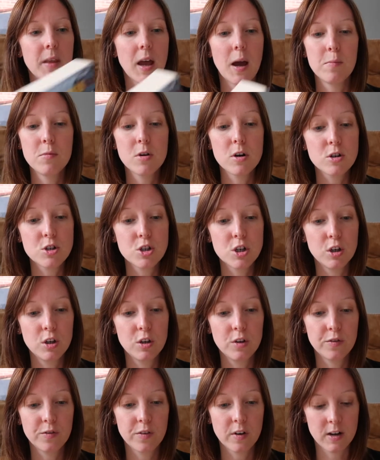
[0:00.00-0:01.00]
I'm not
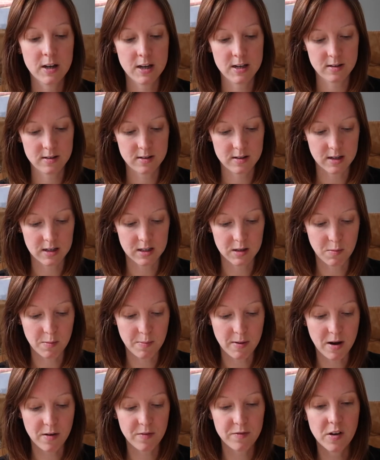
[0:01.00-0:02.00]
too far into this, I'm
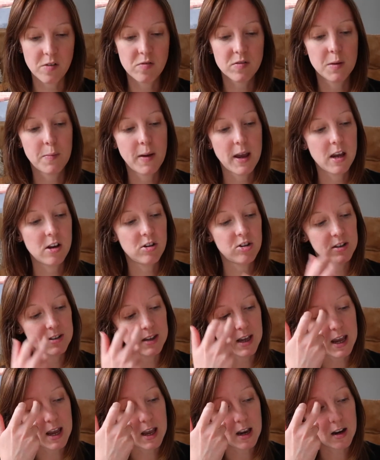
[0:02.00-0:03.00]
about 50 pages
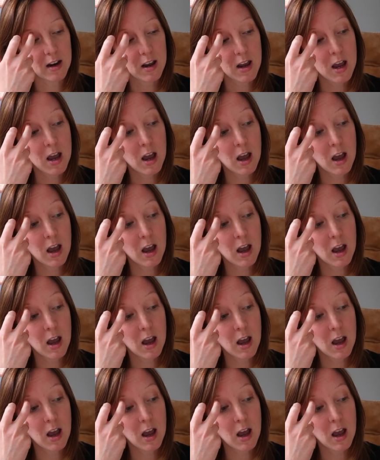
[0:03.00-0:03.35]
in,